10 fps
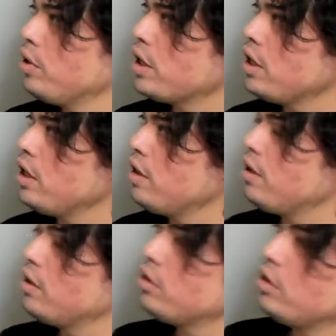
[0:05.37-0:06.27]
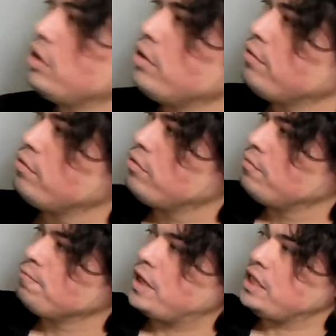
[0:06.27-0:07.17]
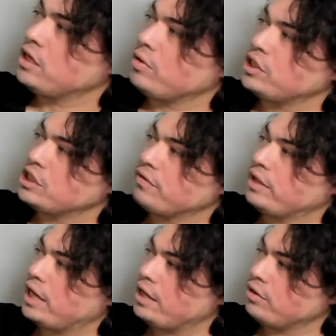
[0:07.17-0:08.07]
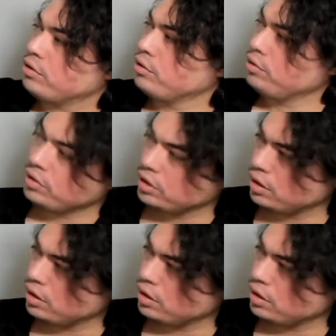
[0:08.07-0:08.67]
going to find the equation of the line through the